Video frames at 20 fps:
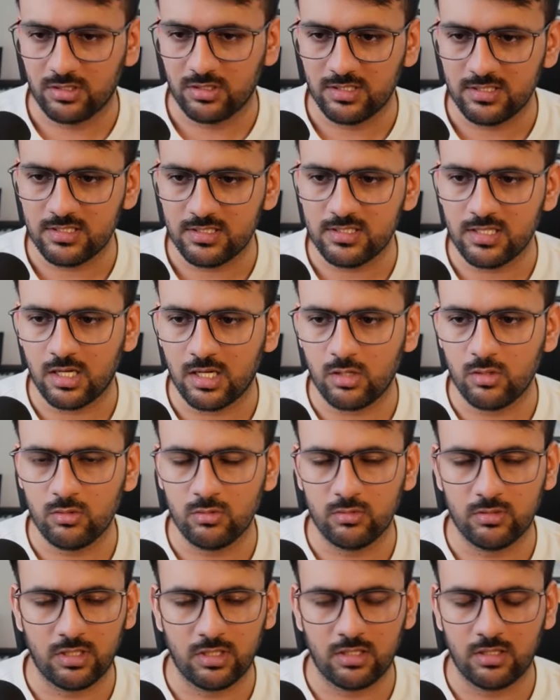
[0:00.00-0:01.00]
is
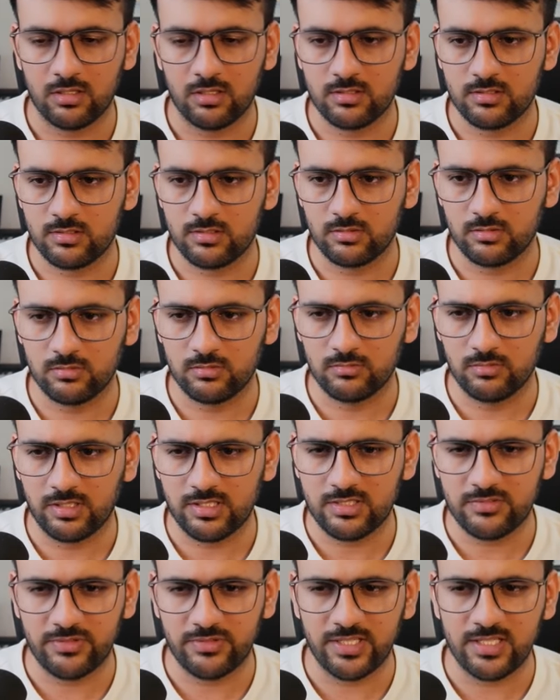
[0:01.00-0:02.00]
how, so it's
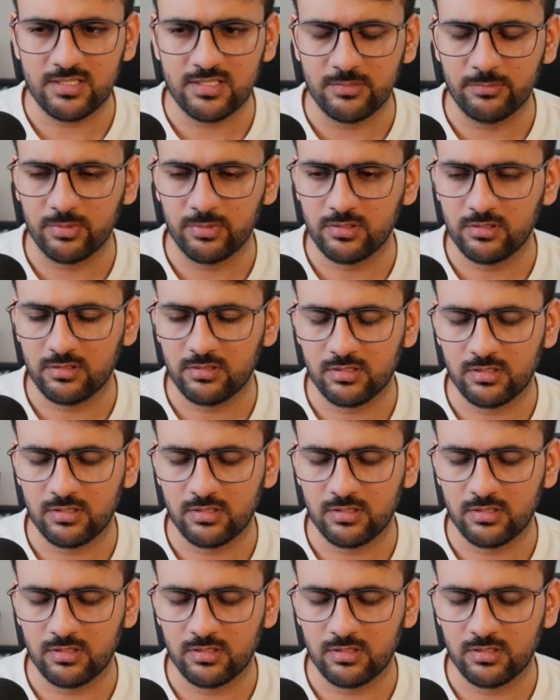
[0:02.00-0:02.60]
fairly simple,